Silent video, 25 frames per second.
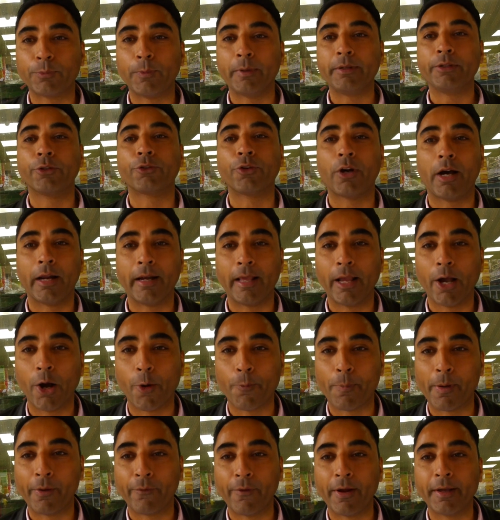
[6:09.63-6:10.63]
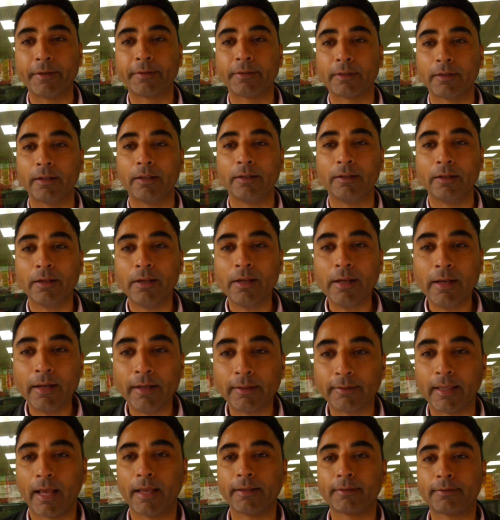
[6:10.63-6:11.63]
when you're trying to help a resident
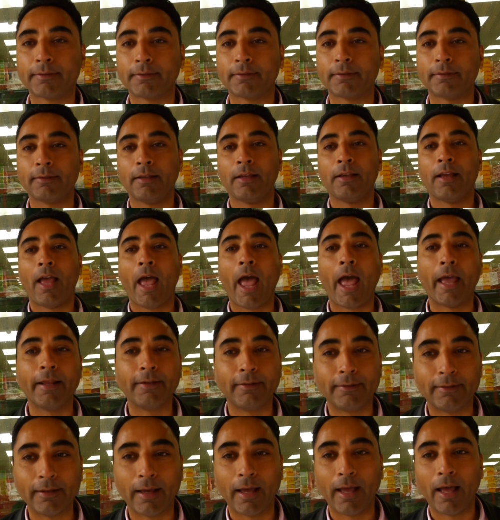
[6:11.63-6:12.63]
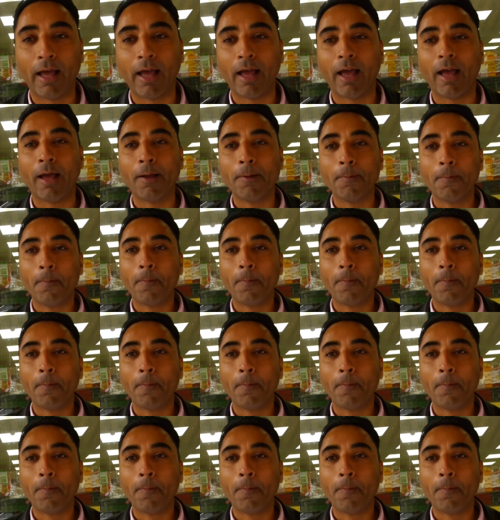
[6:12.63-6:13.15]
that's had uh,